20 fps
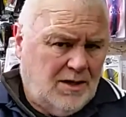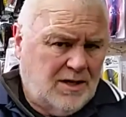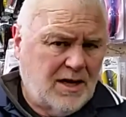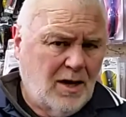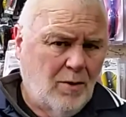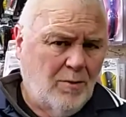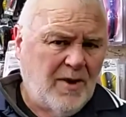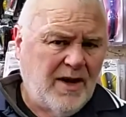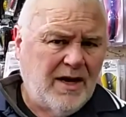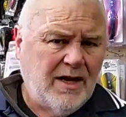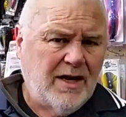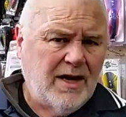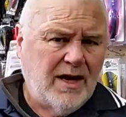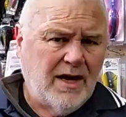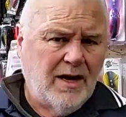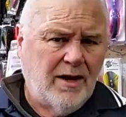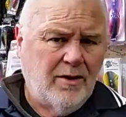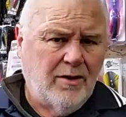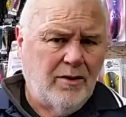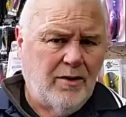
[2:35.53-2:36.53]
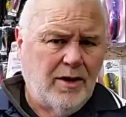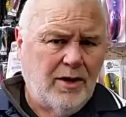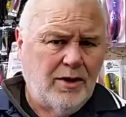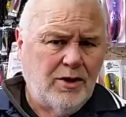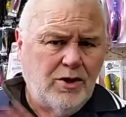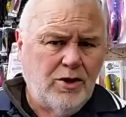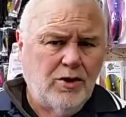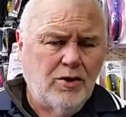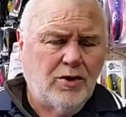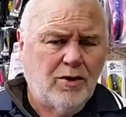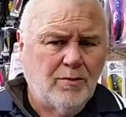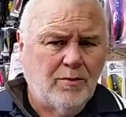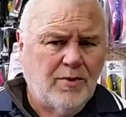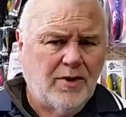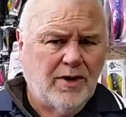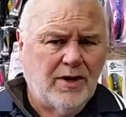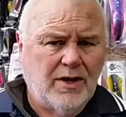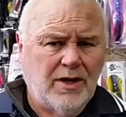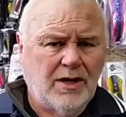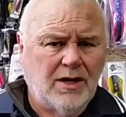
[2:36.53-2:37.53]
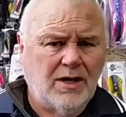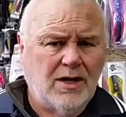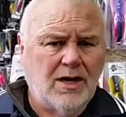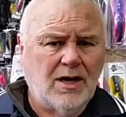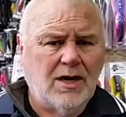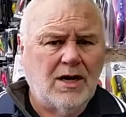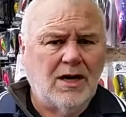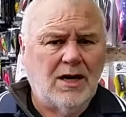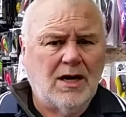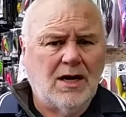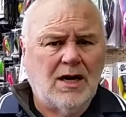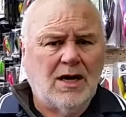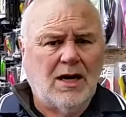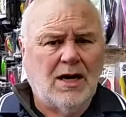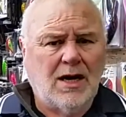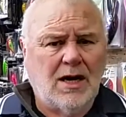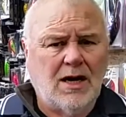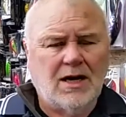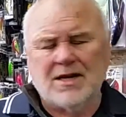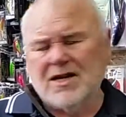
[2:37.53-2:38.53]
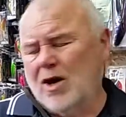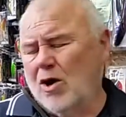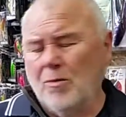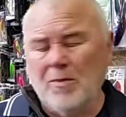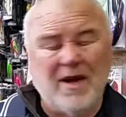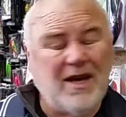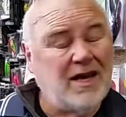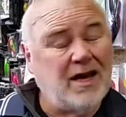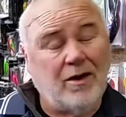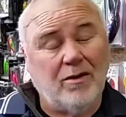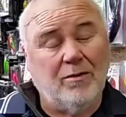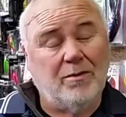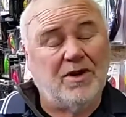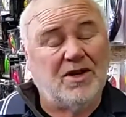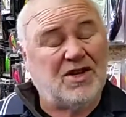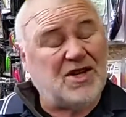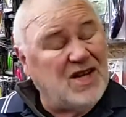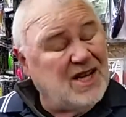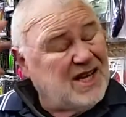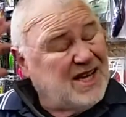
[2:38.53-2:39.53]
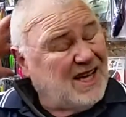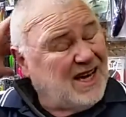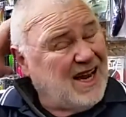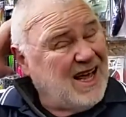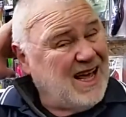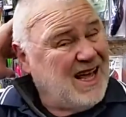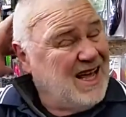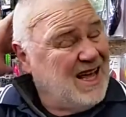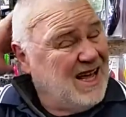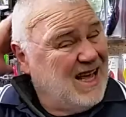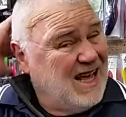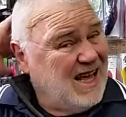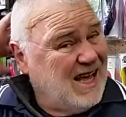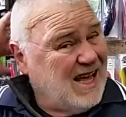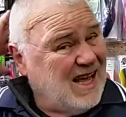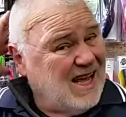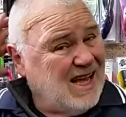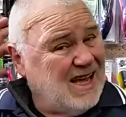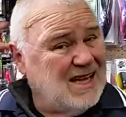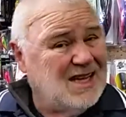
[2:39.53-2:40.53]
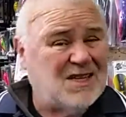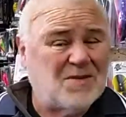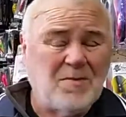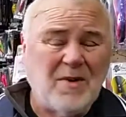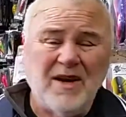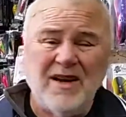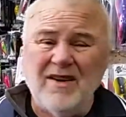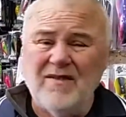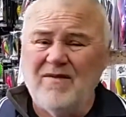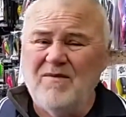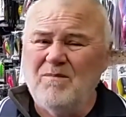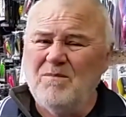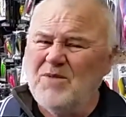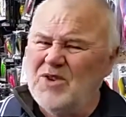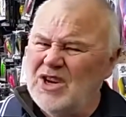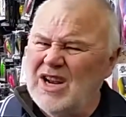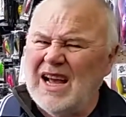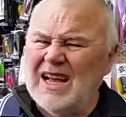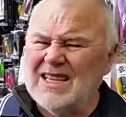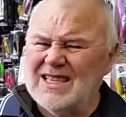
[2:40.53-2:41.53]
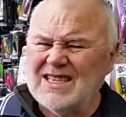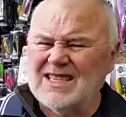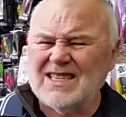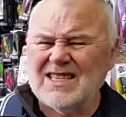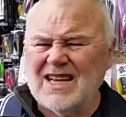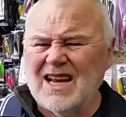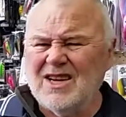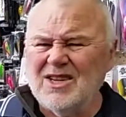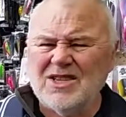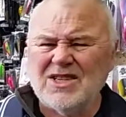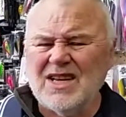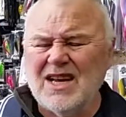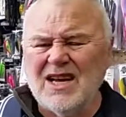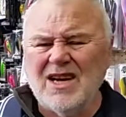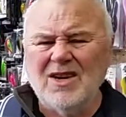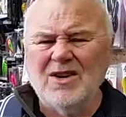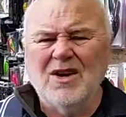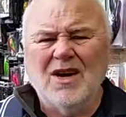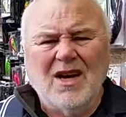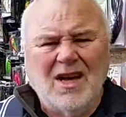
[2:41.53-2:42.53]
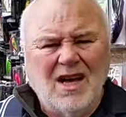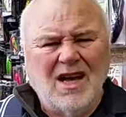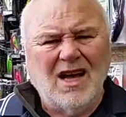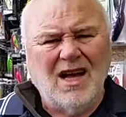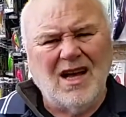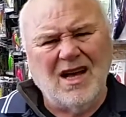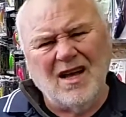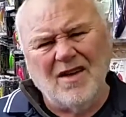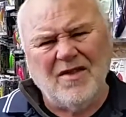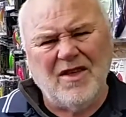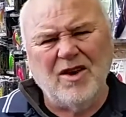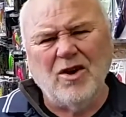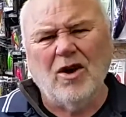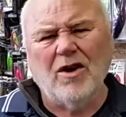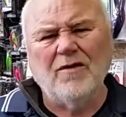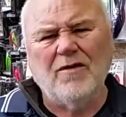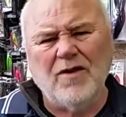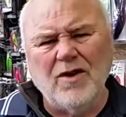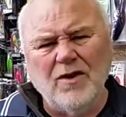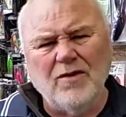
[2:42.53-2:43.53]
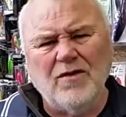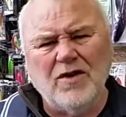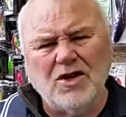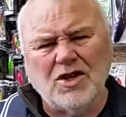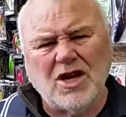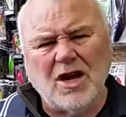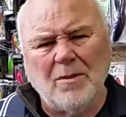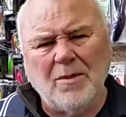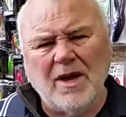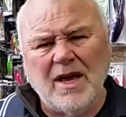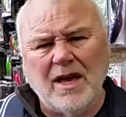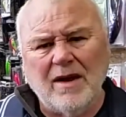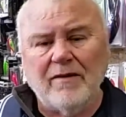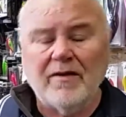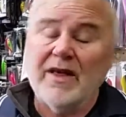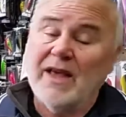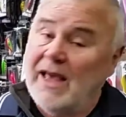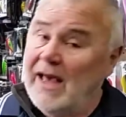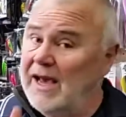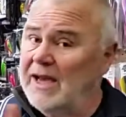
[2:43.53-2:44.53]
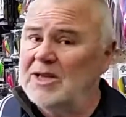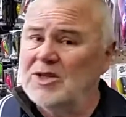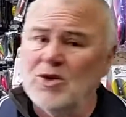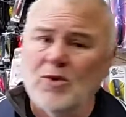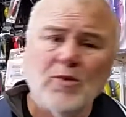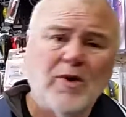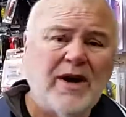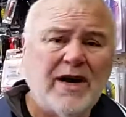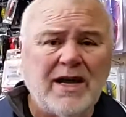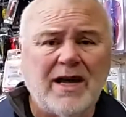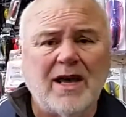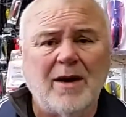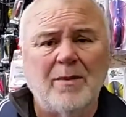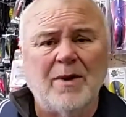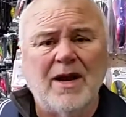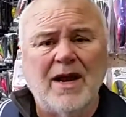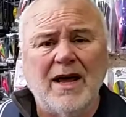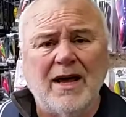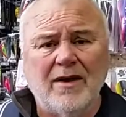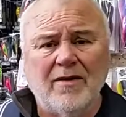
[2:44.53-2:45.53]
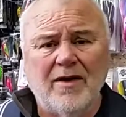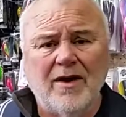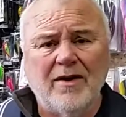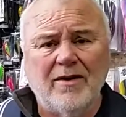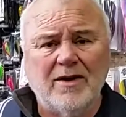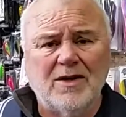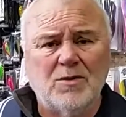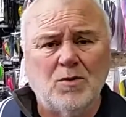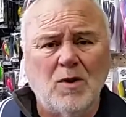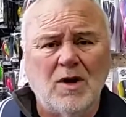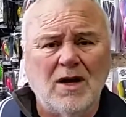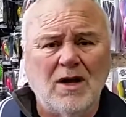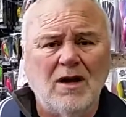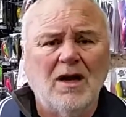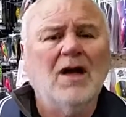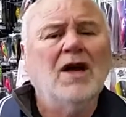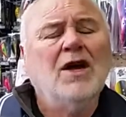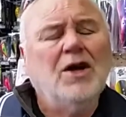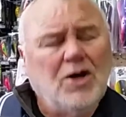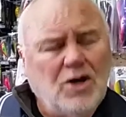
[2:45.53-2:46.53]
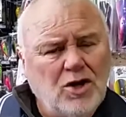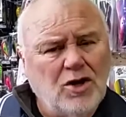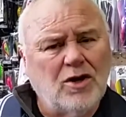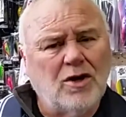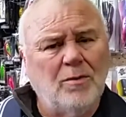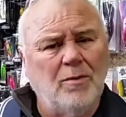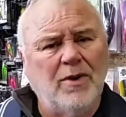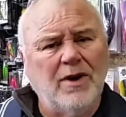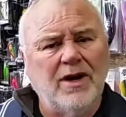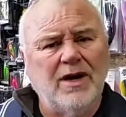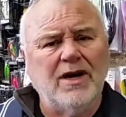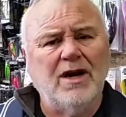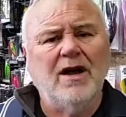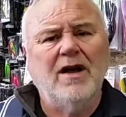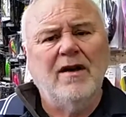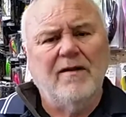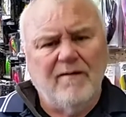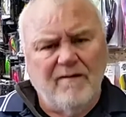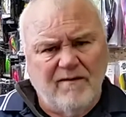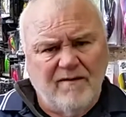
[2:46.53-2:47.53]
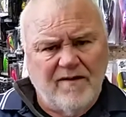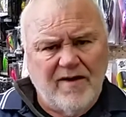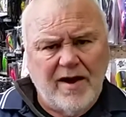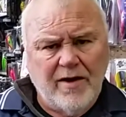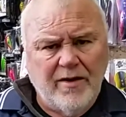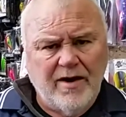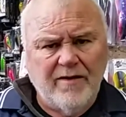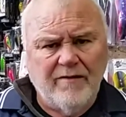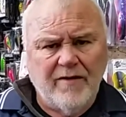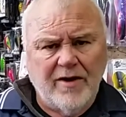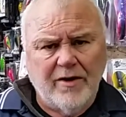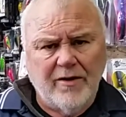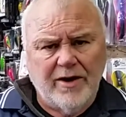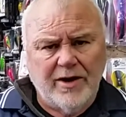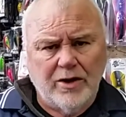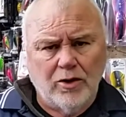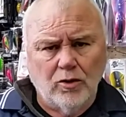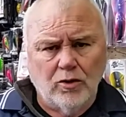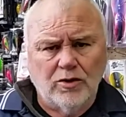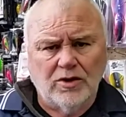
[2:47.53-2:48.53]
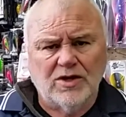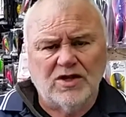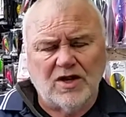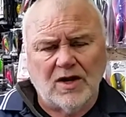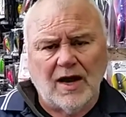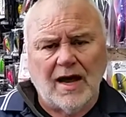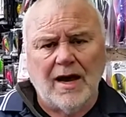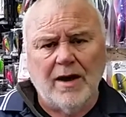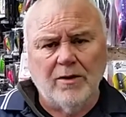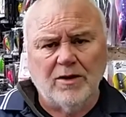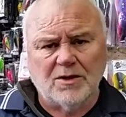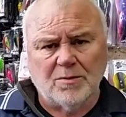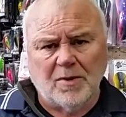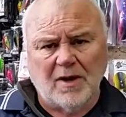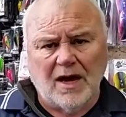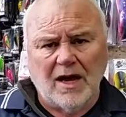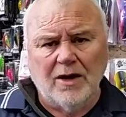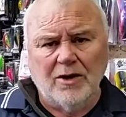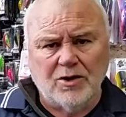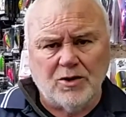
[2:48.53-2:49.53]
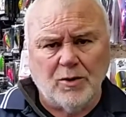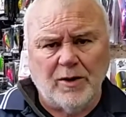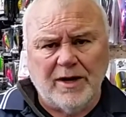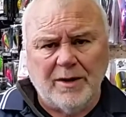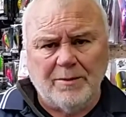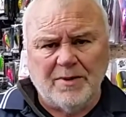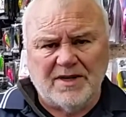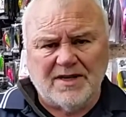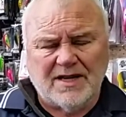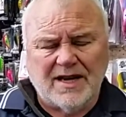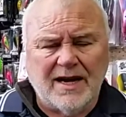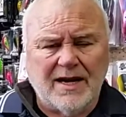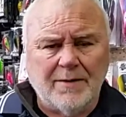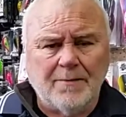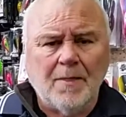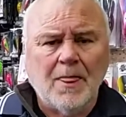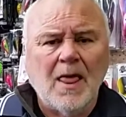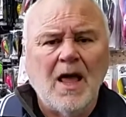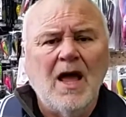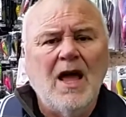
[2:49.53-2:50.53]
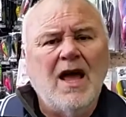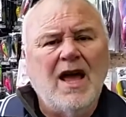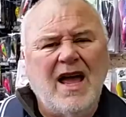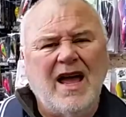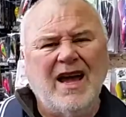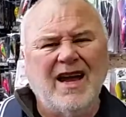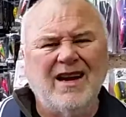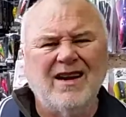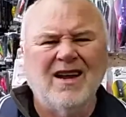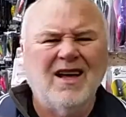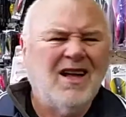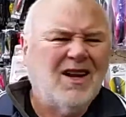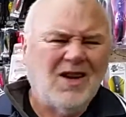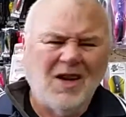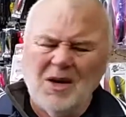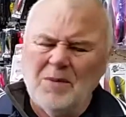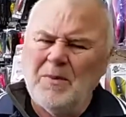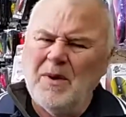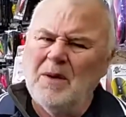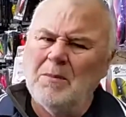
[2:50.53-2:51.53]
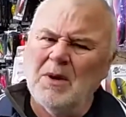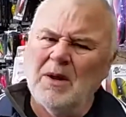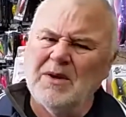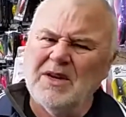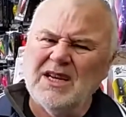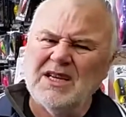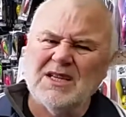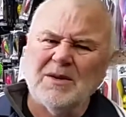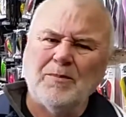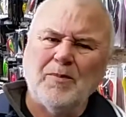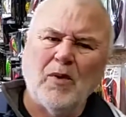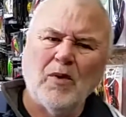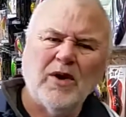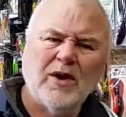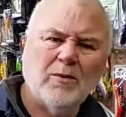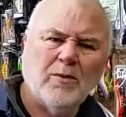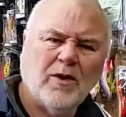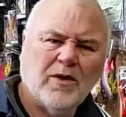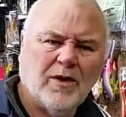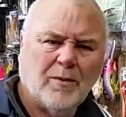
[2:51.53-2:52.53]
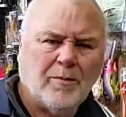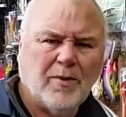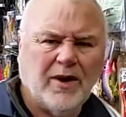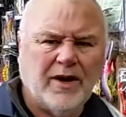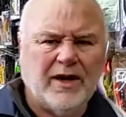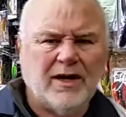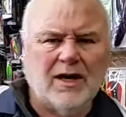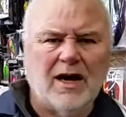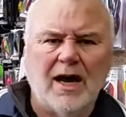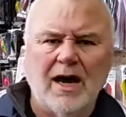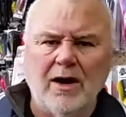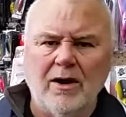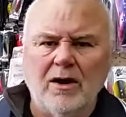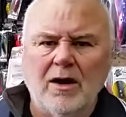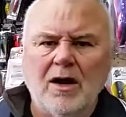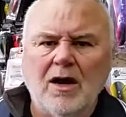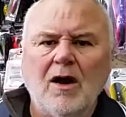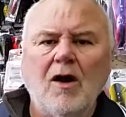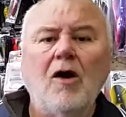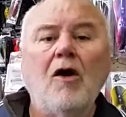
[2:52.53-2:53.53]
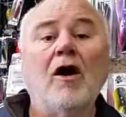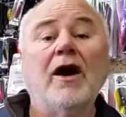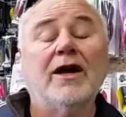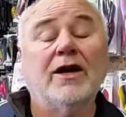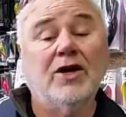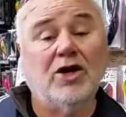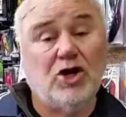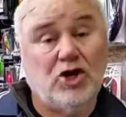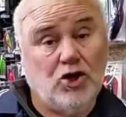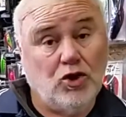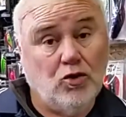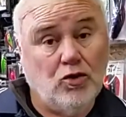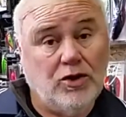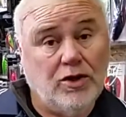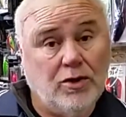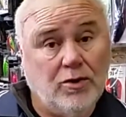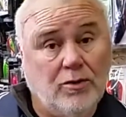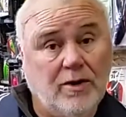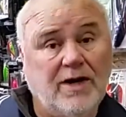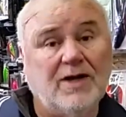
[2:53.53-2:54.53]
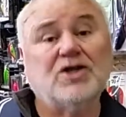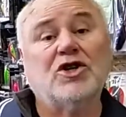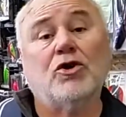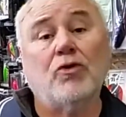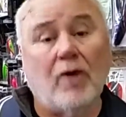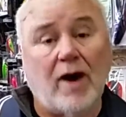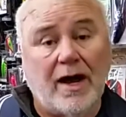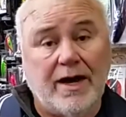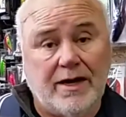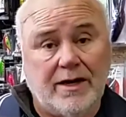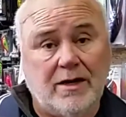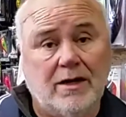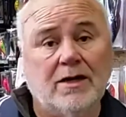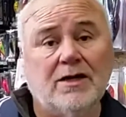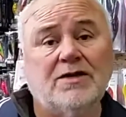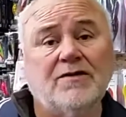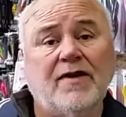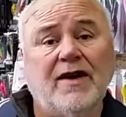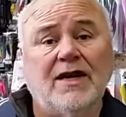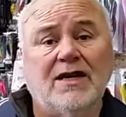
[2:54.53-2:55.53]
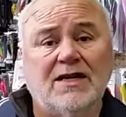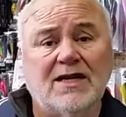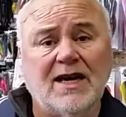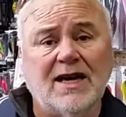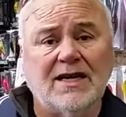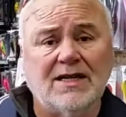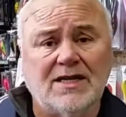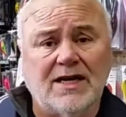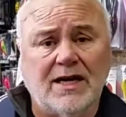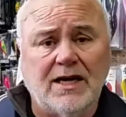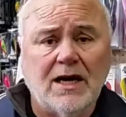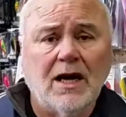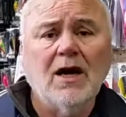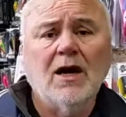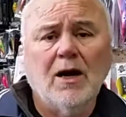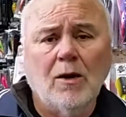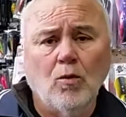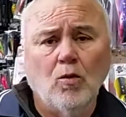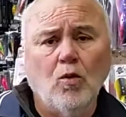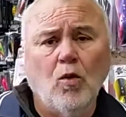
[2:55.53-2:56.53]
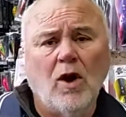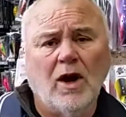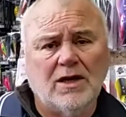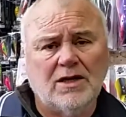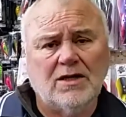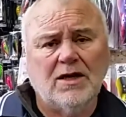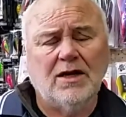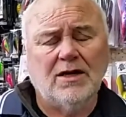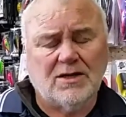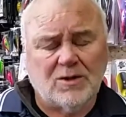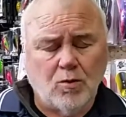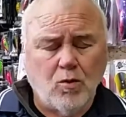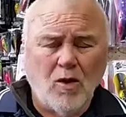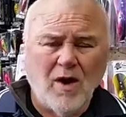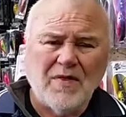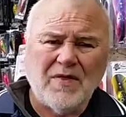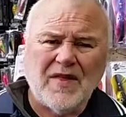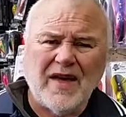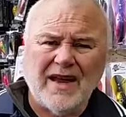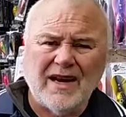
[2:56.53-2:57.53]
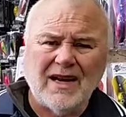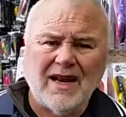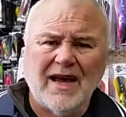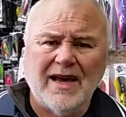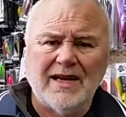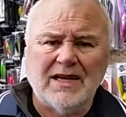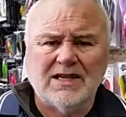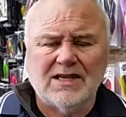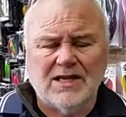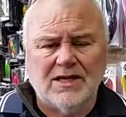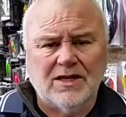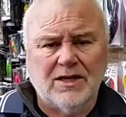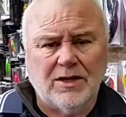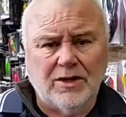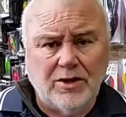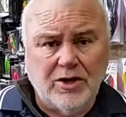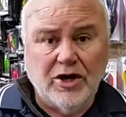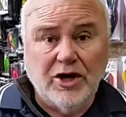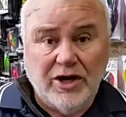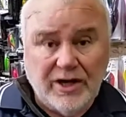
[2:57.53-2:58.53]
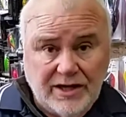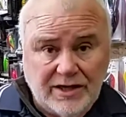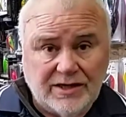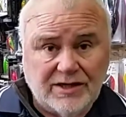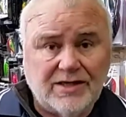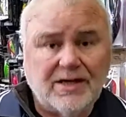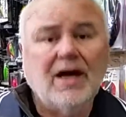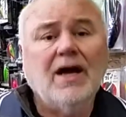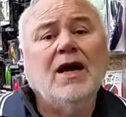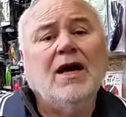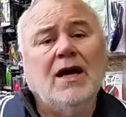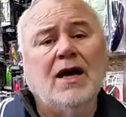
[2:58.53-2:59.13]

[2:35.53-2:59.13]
Talbingo, Yukonbean, Talbingo in particular, has been just so-so. The odd few fish coming out of the occasional reddy coming out of there as well. Yukonbean, very, very good. It's low, it's below 20%, and a lot of people are disappointed with it being low. I can assure you, it's great. It's fantastic. It's what that lake needs.